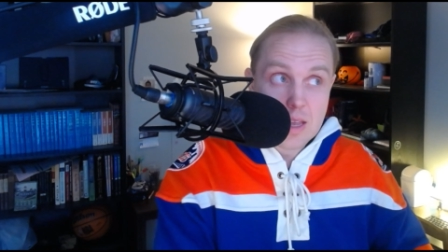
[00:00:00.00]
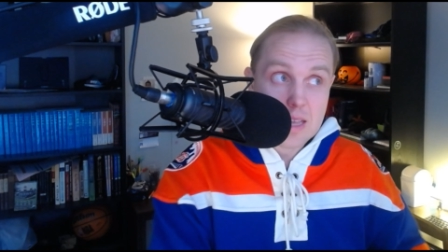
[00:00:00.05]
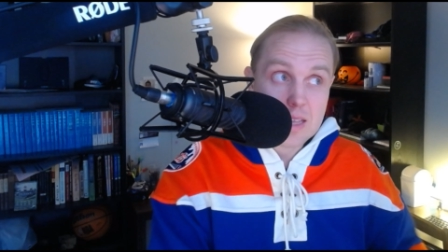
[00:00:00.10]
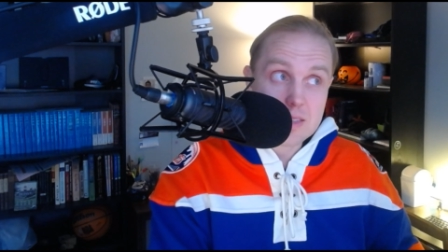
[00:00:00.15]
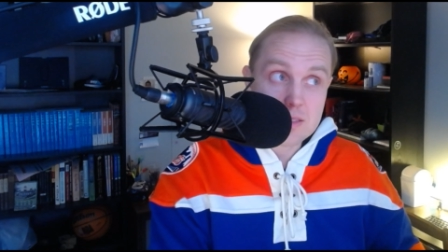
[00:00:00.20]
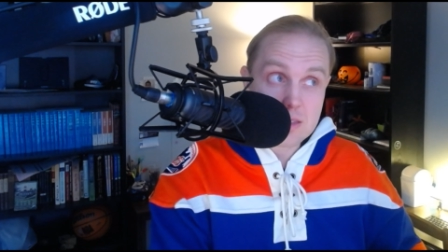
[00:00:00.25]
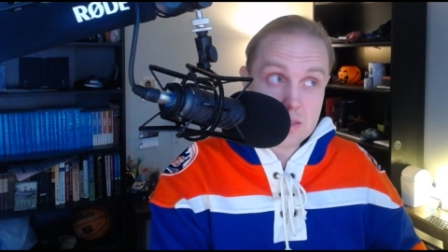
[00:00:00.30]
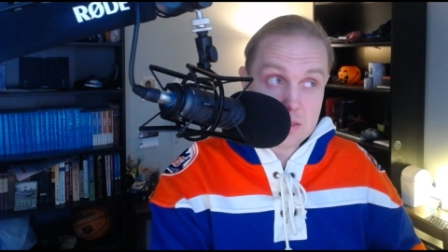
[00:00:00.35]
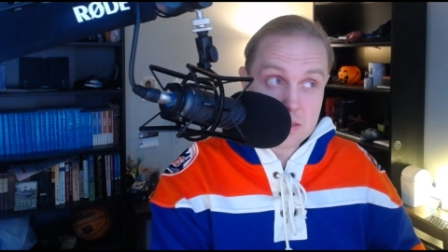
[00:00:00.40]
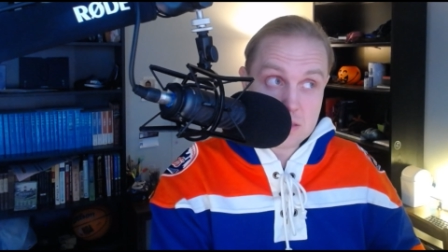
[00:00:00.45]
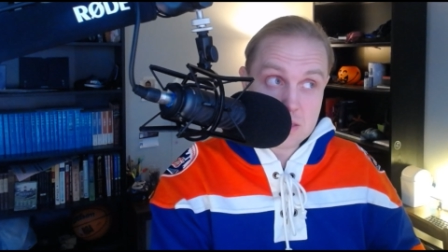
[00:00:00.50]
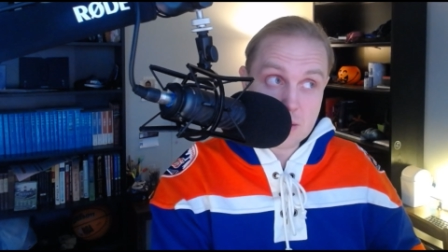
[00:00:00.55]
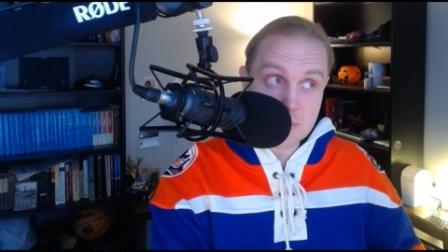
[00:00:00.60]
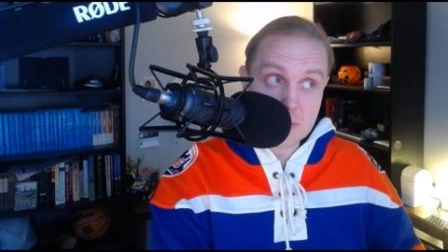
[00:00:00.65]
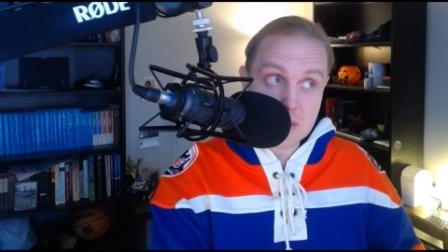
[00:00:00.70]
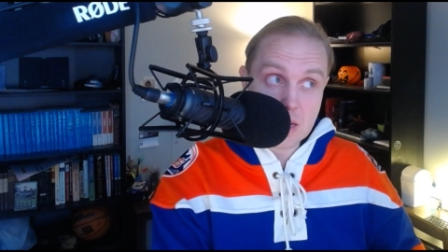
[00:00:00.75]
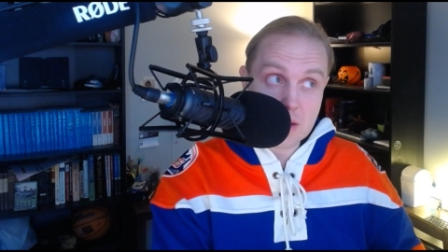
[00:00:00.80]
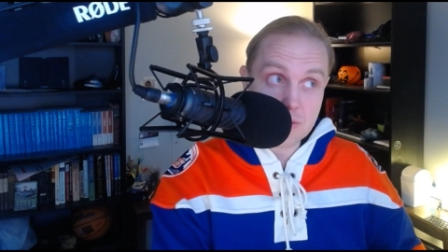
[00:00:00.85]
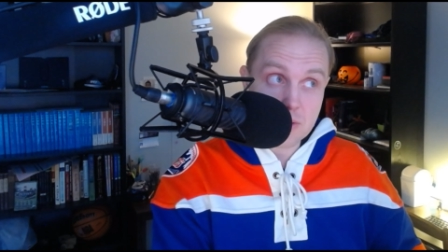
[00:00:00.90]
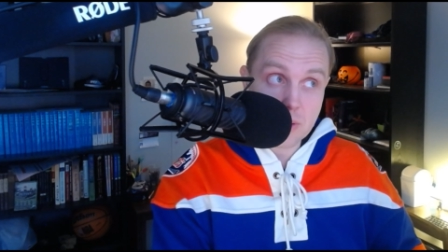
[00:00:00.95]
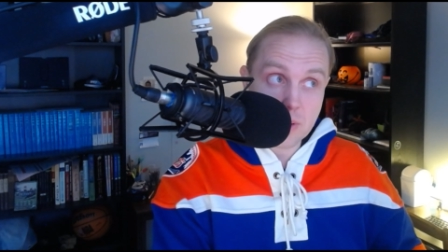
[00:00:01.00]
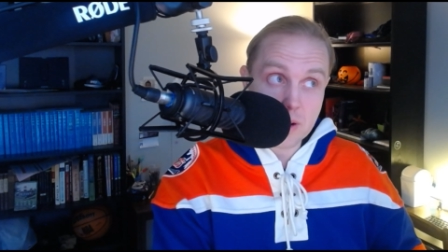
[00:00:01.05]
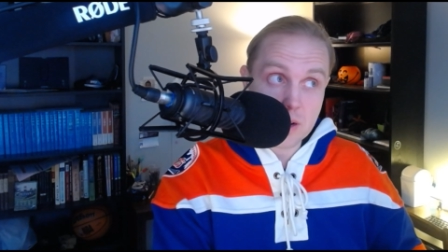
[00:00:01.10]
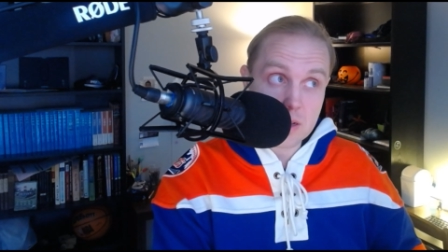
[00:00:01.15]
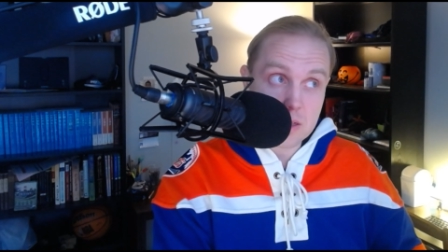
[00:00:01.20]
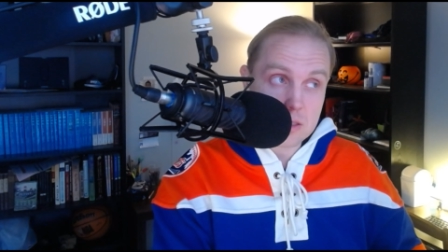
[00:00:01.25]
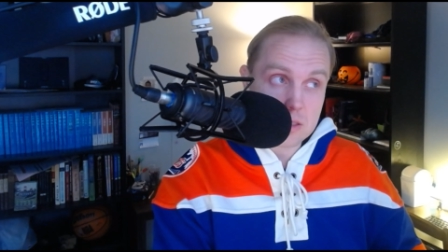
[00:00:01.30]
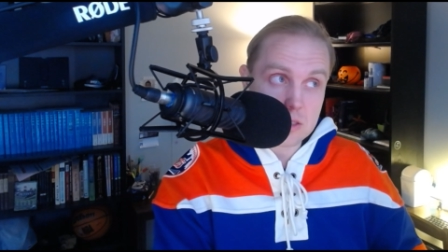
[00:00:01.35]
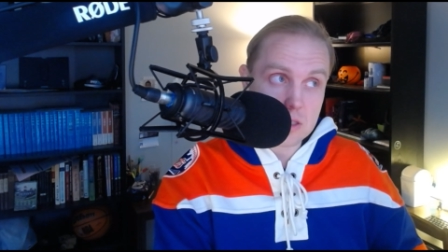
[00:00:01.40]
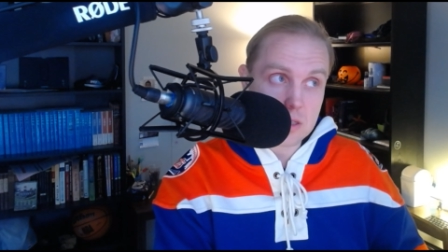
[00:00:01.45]
This isn't something I've created.
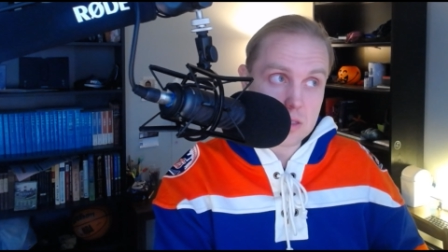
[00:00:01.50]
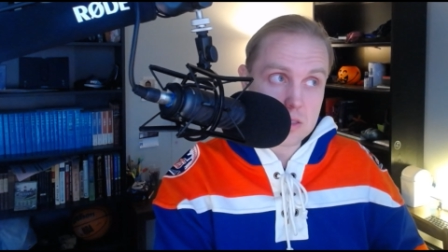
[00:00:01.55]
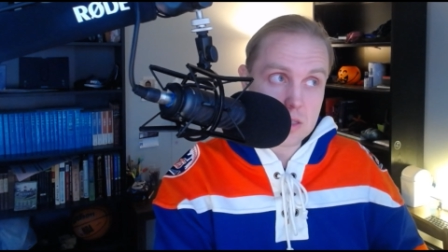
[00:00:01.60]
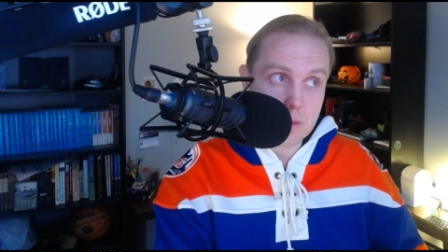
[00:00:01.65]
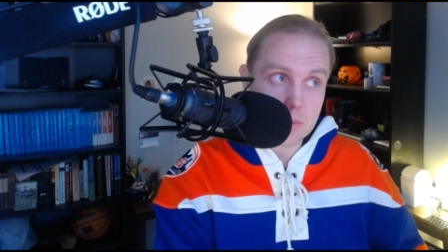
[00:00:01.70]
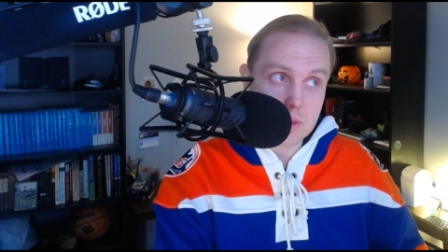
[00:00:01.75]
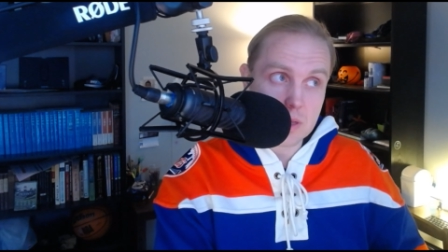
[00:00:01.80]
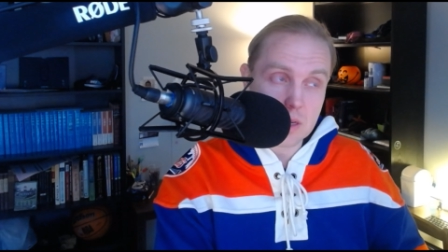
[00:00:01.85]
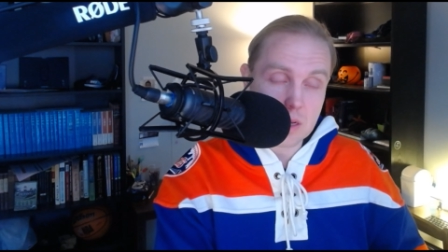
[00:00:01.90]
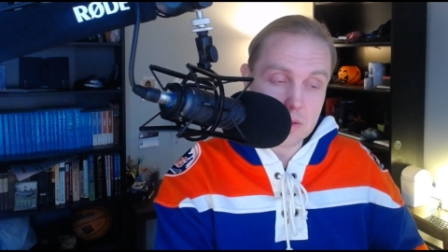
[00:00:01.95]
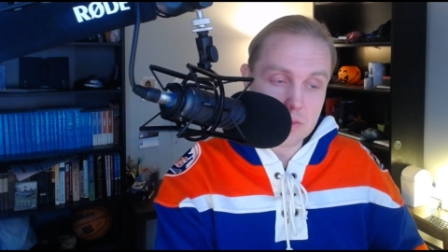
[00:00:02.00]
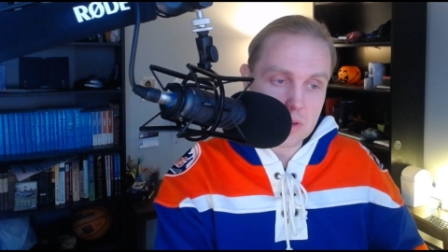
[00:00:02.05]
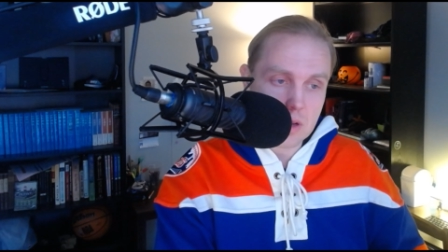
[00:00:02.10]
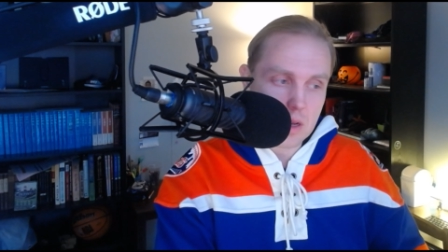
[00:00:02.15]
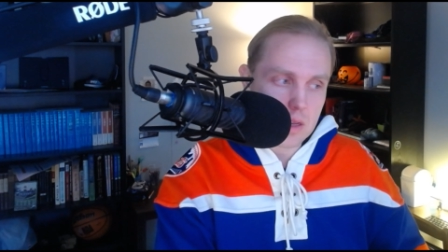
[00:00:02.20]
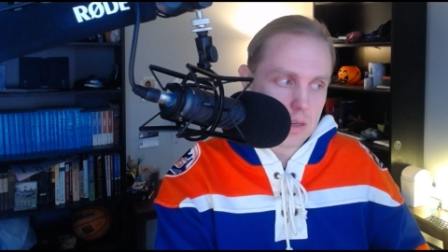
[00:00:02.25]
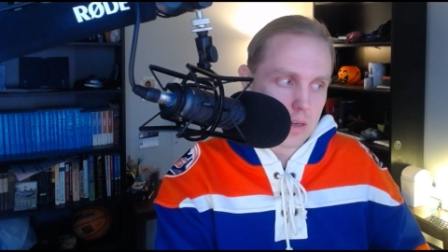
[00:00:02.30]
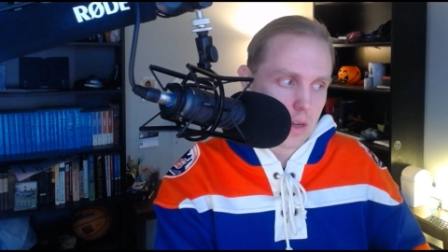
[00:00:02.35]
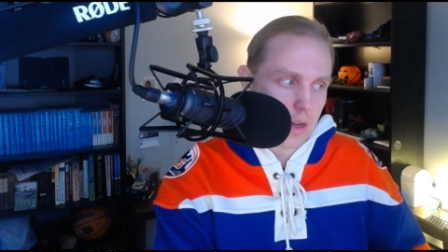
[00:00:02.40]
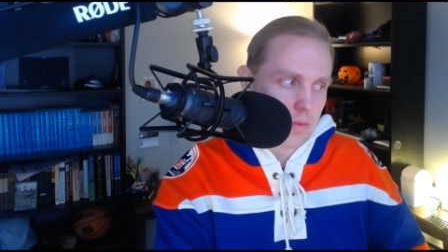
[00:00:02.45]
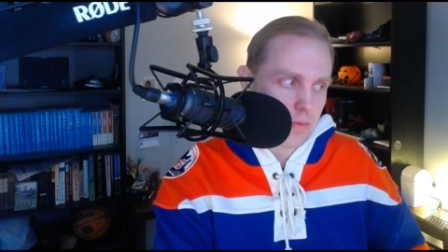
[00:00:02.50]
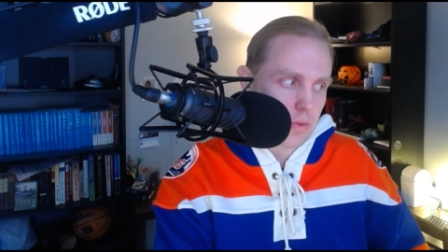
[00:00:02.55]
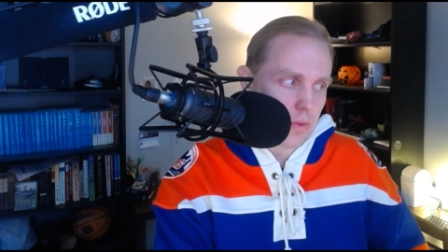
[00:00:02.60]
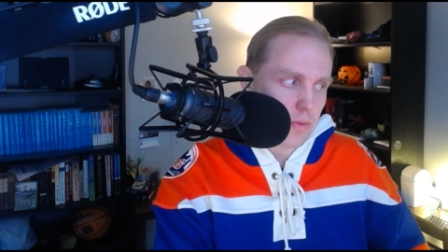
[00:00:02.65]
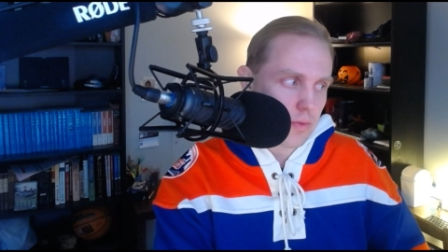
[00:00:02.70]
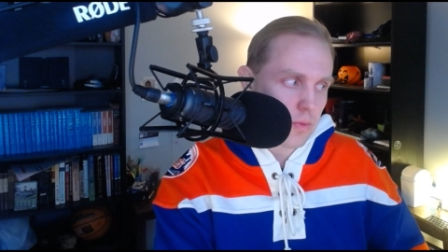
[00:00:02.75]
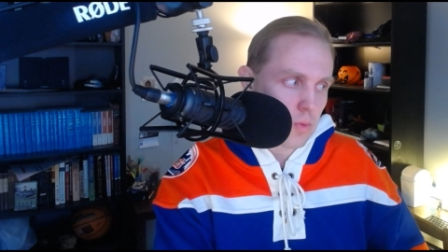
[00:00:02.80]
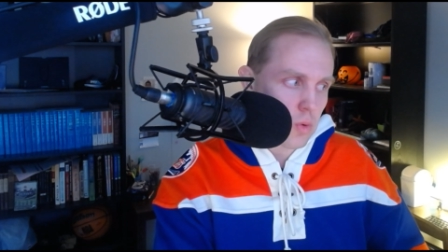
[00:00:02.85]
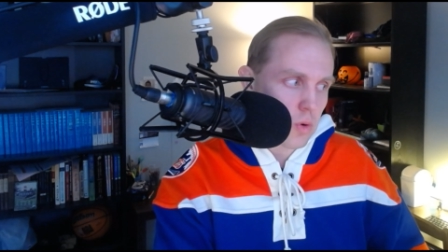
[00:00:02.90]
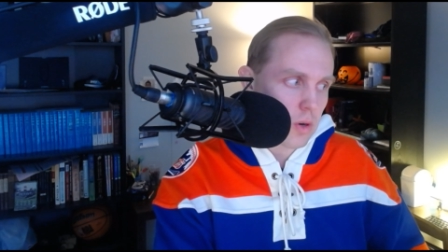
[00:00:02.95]
This is just something I've gotten off of the
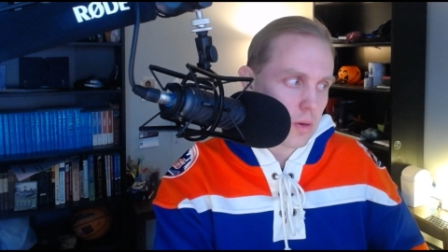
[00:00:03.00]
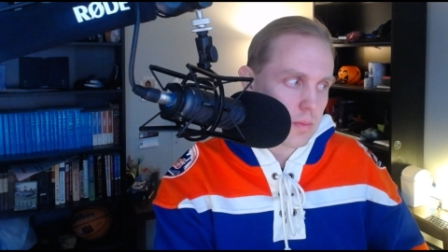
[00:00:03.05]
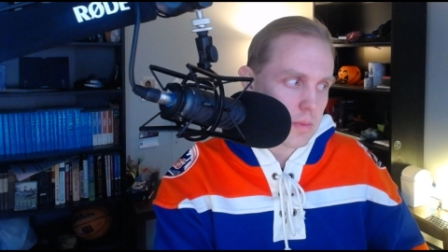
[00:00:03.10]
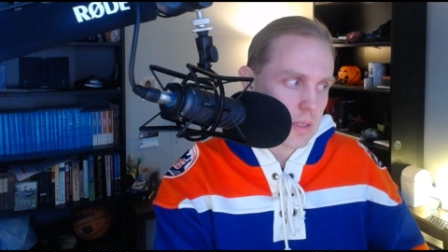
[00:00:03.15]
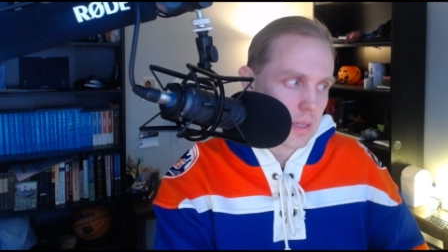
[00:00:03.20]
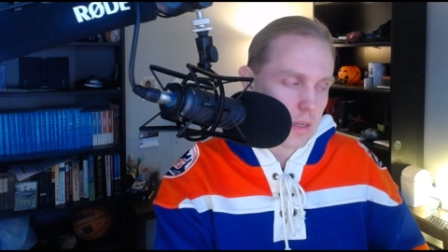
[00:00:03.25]
forums,